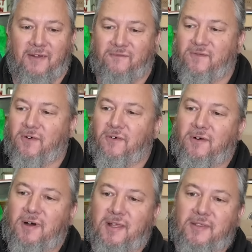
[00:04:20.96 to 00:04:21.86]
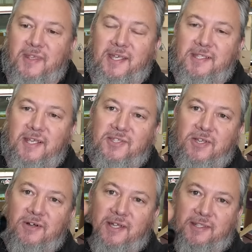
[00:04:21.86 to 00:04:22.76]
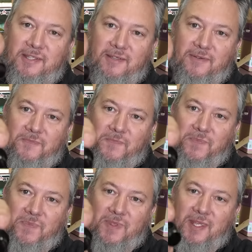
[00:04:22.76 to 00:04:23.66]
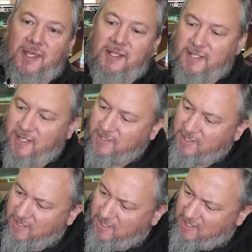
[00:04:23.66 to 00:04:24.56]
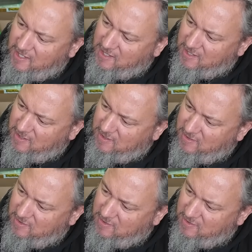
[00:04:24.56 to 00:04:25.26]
for these sockets. So that's a